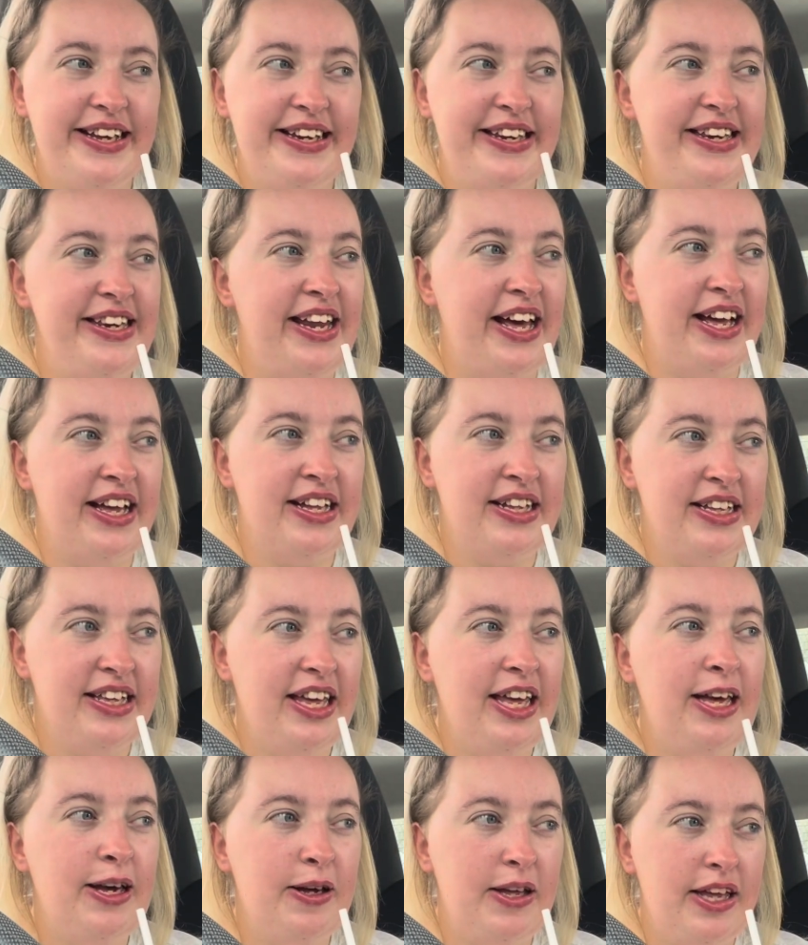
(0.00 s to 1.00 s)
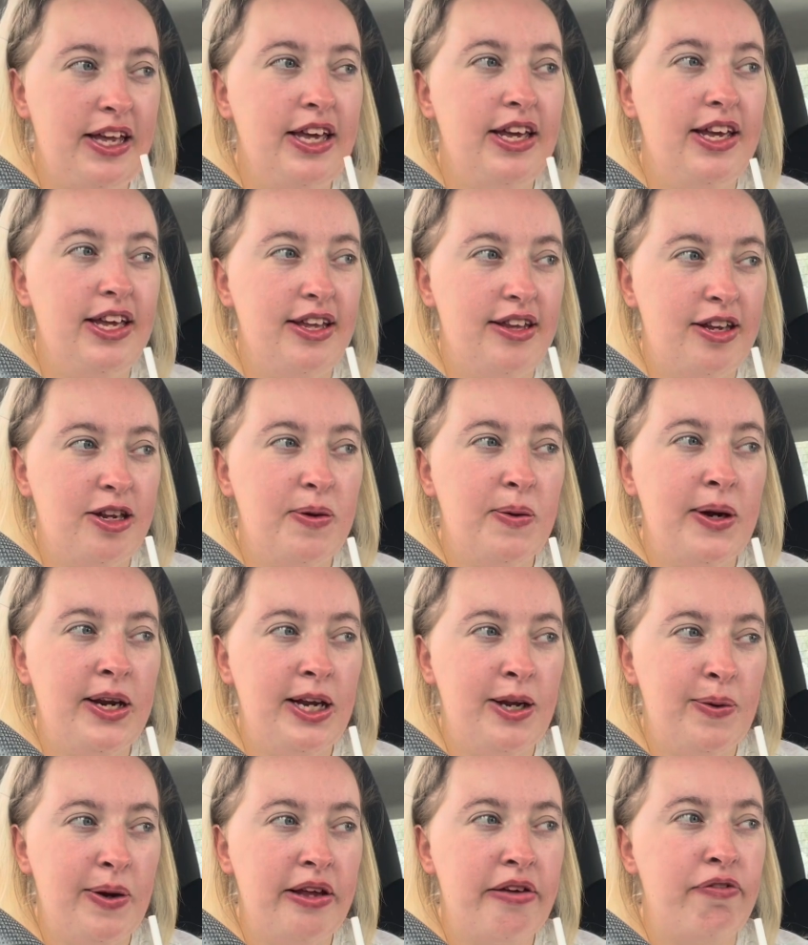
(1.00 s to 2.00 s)
nah, it's
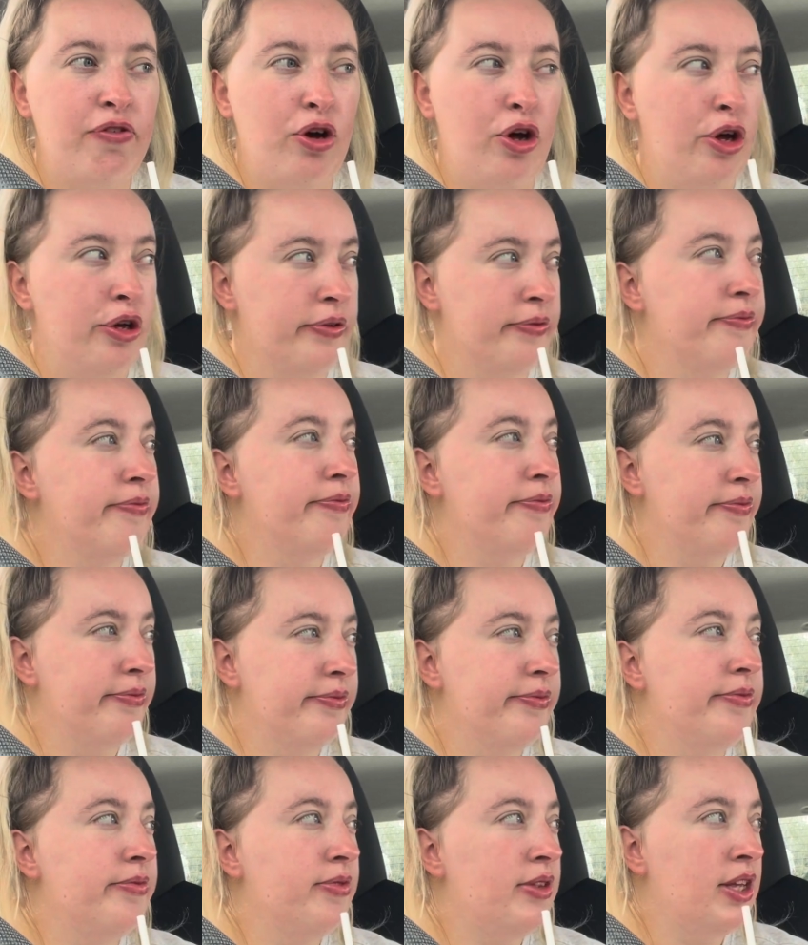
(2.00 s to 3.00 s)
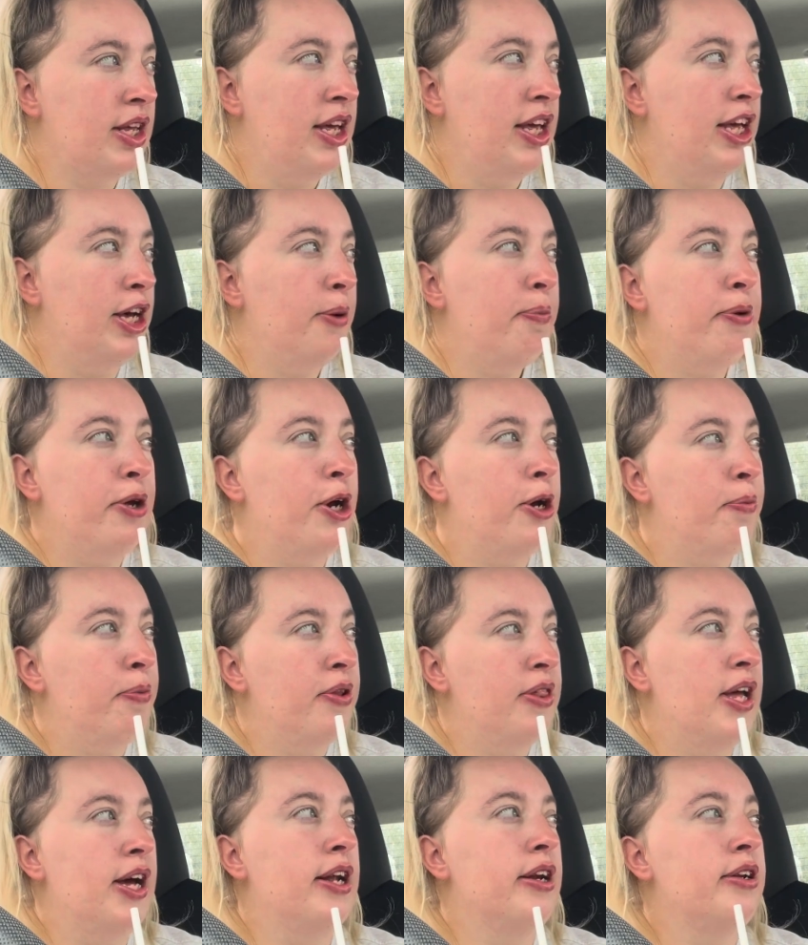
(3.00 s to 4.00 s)
2024, it'll be
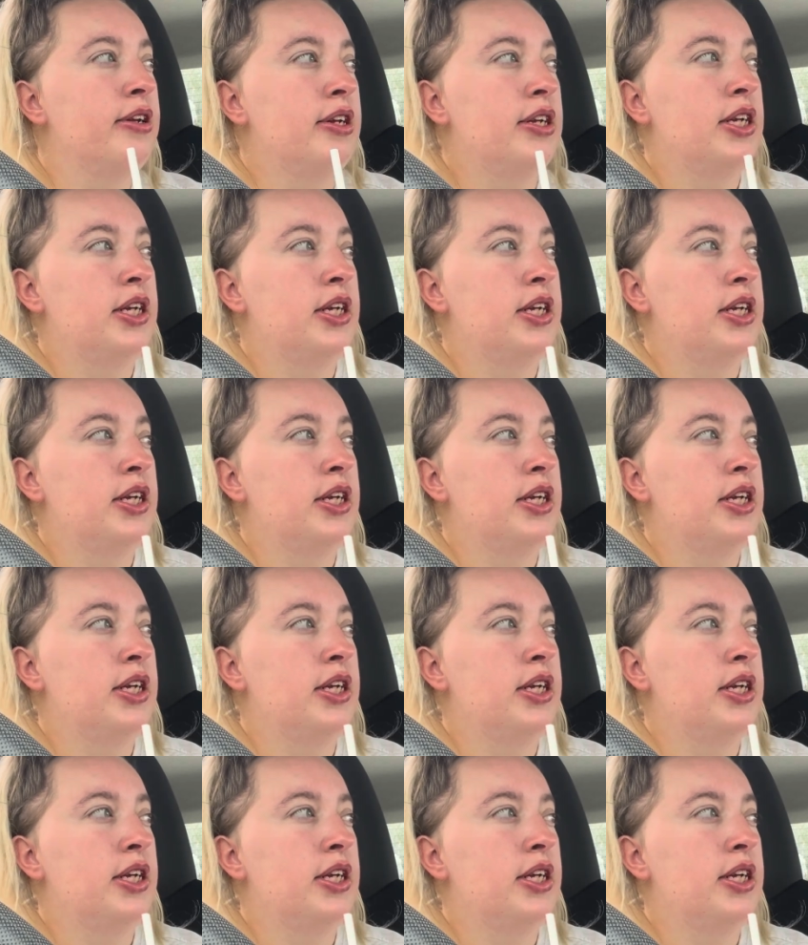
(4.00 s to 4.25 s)
open then.